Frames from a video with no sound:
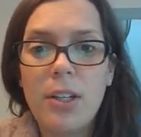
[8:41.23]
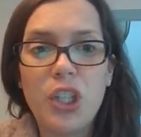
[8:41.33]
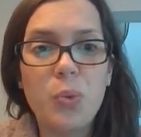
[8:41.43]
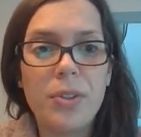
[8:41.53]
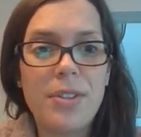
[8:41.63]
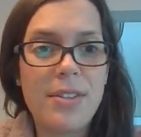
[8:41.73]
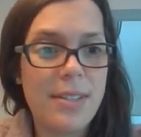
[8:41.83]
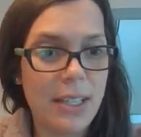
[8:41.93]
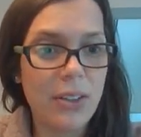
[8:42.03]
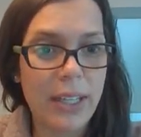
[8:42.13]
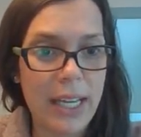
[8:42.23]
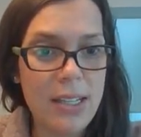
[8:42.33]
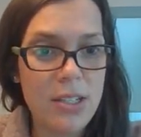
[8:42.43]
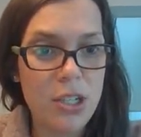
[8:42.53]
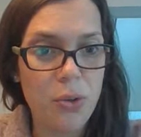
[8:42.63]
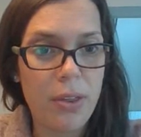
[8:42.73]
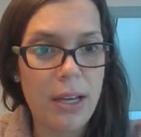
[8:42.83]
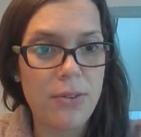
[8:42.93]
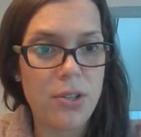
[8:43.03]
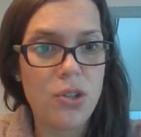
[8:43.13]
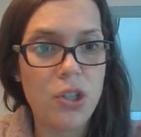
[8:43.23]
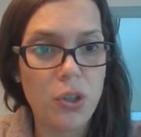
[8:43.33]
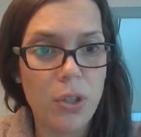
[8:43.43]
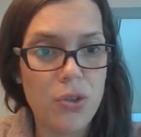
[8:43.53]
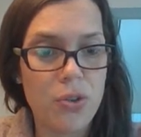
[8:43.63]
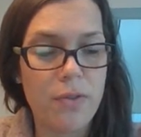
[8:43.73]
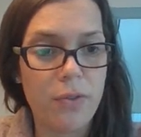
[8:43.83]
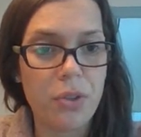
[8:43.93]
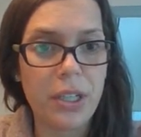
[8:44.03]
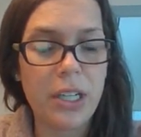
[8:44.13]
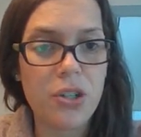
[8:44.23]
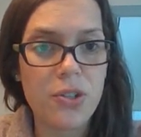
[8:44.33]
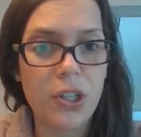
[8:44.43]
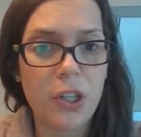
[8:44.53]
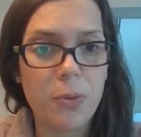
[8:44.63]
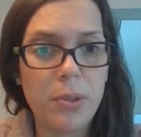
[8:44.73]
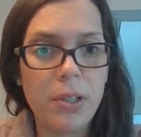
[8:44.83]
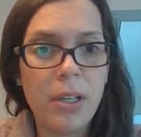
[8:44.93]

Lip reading: you will still get 2,240 inches cubed.